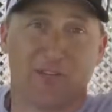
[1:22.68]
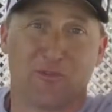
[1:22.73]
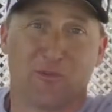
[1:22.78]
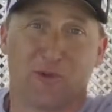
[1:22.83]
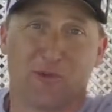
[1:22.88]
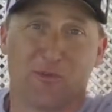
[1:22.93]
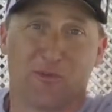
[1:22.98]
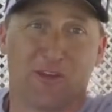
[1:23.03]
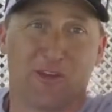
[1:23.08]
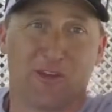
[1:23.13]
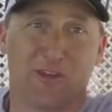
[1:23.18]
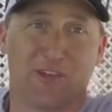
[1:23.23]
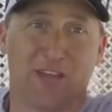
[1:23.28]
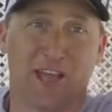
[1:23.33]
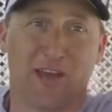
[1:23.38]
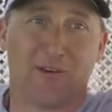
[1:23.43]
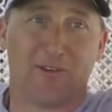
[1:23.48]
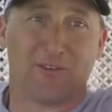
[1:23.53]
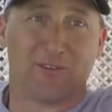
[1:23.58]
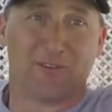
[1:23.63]
at 2,100
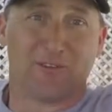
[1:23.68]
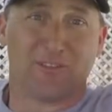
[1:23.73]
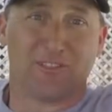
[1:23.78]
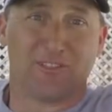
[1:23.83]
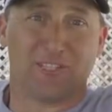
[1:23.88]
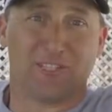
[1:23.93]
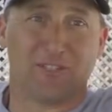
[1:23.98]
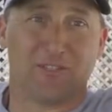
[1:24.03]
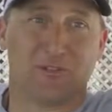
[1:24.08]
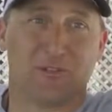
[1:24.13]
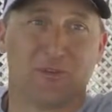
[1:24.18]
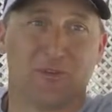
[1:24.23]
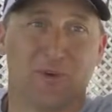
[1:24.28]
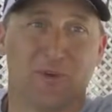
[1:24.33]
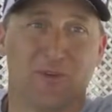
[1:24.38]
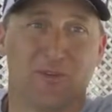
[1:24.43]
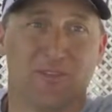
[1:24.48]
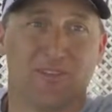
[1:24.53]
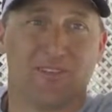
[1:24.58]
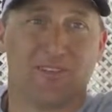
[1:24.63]
hours on a ski school
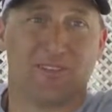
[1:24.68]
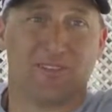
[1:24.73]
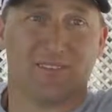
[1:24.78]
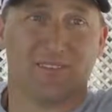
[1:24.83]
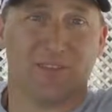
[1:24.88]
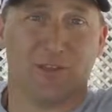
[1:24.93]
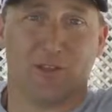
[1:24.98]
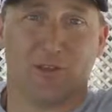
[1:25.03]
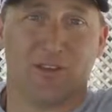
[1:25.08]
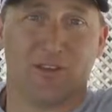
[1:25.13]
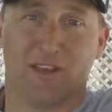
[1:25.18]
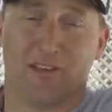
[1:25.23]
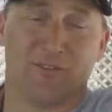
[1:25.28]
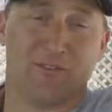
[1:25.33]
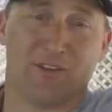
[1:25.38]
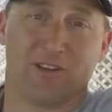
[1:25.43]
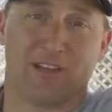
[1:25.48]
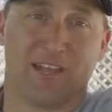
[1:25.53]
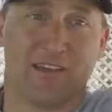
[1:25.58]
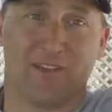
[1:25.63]
boat, you're
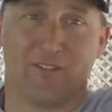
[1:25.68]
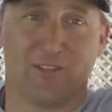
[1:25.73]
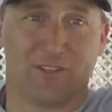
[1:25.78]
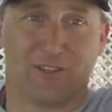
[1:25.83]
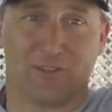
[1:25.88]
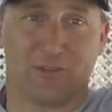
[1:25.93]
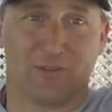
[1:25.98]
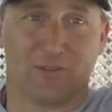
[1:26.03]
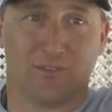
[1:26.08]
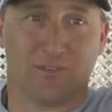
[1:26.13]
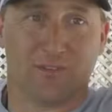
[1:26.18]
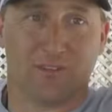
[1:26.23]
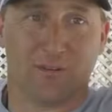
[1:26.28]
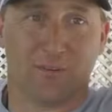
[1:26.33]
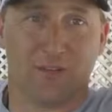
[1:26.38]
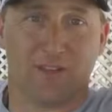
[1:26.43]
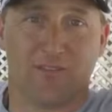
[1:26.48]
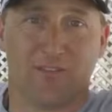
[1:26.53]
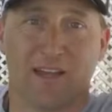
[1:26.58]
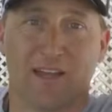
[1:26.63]
never going to have issues.
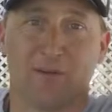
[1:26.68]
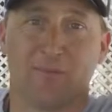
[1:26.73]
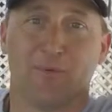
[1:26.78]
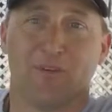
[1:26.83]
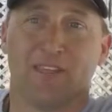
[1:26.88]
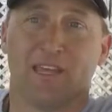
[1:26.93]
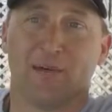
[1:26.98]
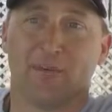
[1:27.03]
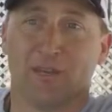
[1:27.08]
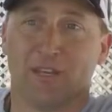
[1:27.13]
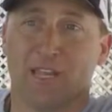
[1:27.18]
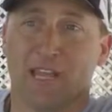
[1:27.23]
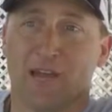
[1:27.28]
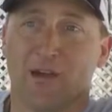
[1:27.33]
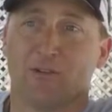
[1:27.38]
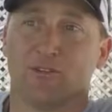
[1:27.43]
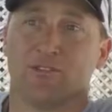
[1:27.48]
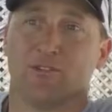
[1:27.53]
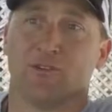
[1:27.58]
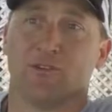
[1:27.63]
I mean, if I can put that many
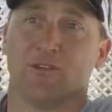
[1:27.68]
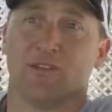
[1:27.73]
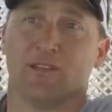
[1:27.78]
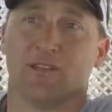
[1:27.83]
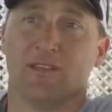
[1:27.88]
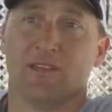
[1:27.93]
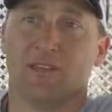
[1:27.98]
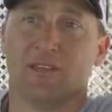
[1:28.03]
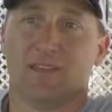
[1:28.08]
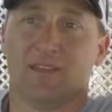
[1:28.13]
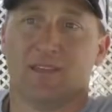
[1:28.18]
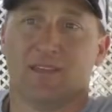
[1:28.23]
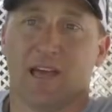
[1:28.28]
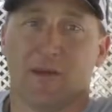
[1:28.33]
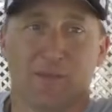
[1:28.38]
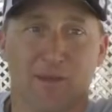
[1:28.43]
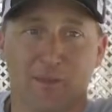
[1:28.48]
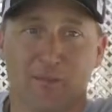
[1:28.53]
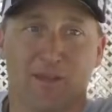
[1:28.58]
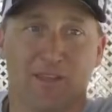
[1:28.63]
hours on it,
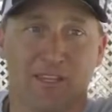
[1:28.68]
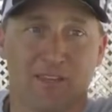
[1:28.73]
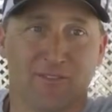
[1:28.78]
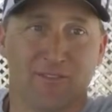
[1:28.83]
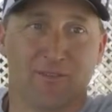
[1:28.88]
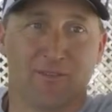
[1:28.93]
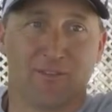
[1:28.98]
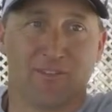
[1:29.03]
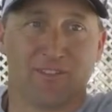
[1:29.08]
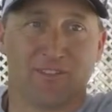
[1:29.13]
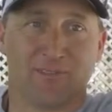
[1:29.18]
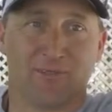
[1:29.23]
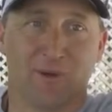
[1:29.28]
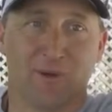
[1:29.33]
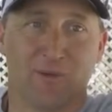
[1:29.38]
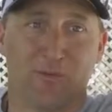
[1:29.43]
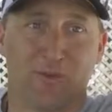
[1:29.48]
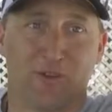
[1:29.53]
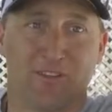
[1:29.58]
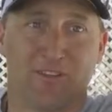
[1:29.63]
I make my living because this
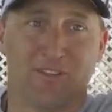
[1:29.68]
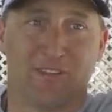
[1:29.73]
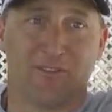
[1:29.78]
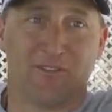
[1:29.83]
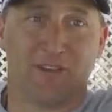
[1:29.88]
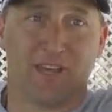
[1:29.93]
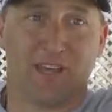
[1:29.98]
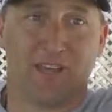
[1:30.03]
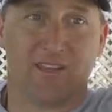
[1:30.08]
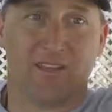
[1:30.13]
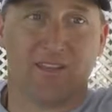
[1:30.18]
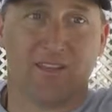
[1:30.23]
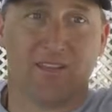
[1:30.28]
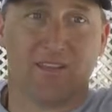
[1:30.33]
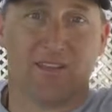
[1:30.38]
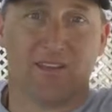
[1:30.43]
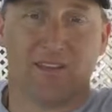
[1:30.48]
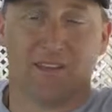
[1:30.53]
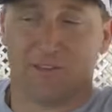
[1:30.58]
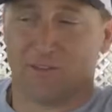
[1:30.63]
boat runs every day,
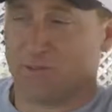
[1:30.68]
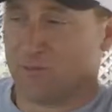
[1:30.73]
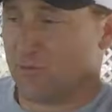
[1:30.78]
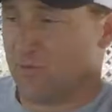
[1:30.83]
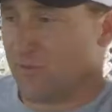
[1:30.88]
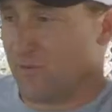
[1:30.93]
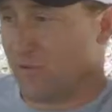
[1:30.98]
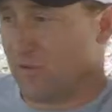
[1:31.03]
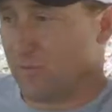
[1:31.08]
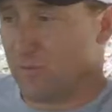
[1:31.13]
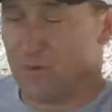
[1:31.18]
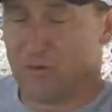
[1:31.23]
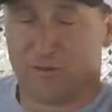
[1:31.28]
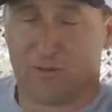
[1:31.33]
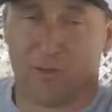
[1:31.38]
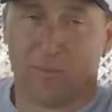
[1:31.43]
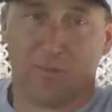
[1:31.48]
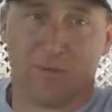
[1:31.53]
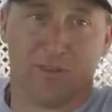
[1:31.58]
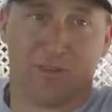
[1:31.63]
and this was the first boat
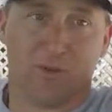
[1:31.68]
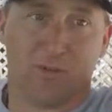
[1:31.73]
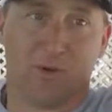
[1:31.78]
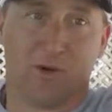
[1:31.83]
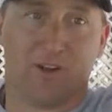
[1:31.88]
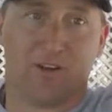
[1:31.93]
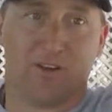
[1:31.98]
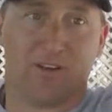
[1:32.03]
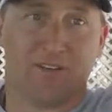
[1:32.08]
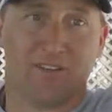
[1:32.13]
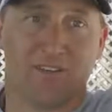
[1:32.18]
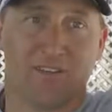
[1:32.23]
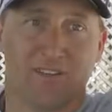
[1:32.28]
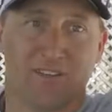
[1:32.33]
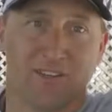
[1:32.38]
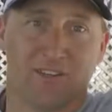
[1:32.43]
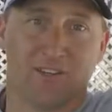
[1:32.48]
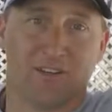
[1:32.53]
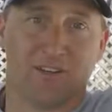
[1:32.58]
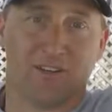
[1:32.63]
that I put in the water
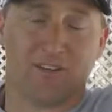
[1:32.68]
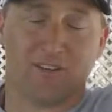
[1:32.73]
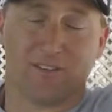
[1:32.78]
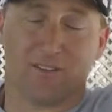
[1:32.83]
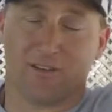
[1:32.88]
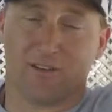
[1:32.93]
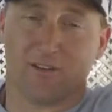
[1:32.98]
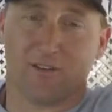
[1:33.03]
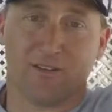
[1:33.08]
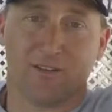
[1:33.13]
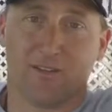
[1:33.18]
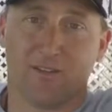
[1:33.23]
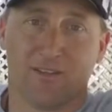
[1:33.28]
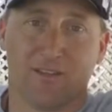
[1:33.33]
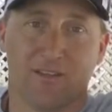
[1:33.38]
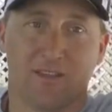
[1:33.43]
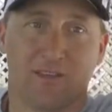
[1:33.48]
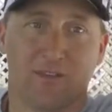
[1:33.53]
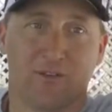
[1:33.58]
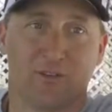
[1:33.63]
this year. So,
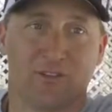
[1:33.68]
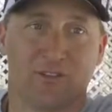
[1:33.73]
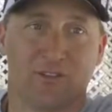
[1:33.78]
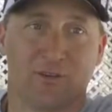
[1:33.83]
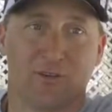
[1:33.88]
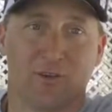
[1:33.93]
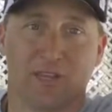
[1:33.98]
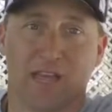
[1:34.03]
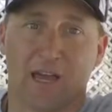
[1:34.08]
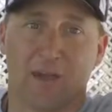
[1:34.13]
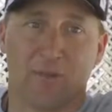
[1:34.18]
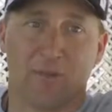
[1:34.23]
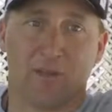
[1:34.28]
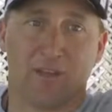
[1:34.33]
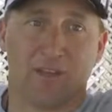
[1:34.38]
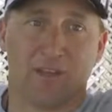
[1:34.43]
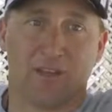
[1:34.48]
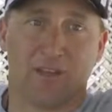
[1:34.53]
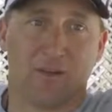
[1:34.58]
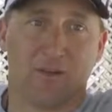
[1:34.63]
you know, just the
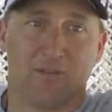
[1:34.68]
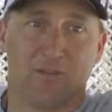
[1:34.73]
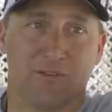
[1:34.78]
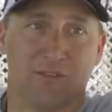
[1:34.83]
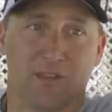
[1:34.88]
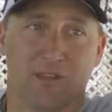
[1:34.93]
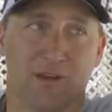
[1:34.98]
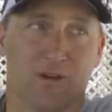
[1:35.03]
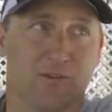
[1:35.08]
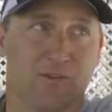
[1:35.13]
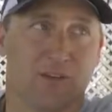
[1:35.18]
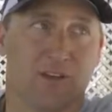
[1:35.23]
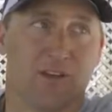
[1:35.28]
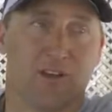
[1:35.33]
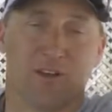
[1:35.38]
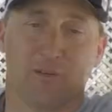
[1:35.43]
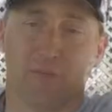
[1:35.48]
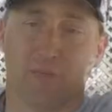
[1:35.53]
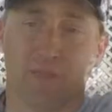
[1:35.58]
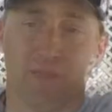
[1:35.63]
reliability over the long
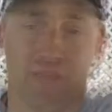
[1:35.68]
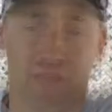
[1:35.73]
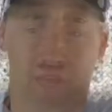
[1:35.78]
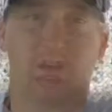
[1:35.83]
term.